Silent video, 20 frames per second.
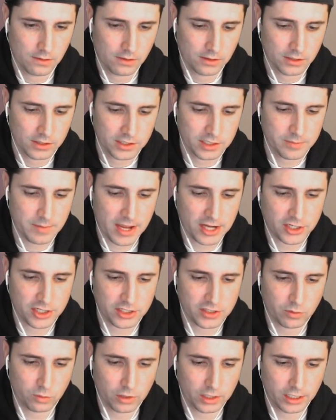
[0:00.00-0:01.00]
Smashes
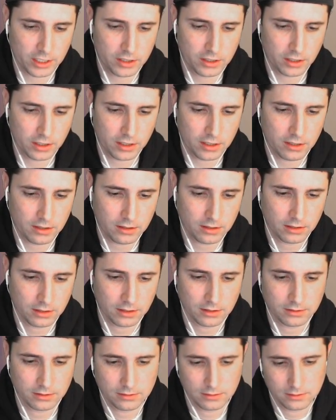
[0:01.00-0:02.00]
are really good.
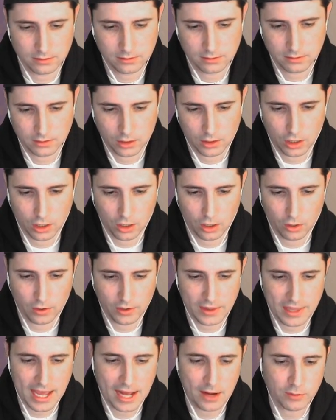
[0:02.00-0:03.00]
Oh,
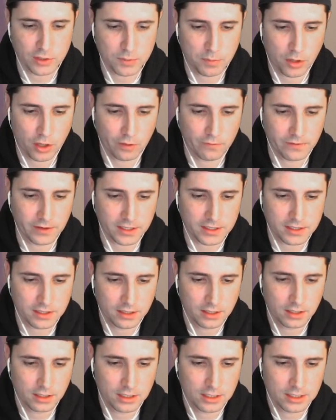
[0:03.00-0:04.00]
that was perfect.
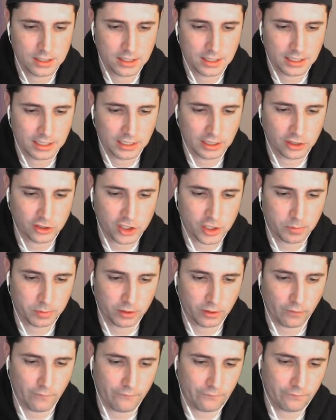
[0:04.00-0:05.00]
The stupid
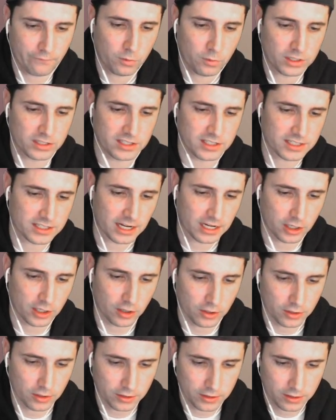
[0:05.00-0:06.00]
little... What is this guy
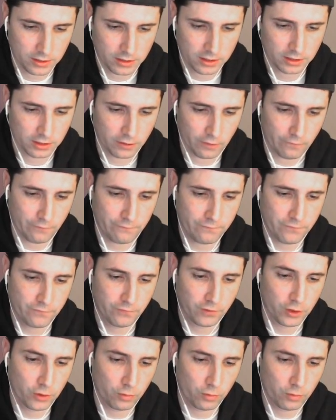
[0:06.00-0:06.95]
called? Little flute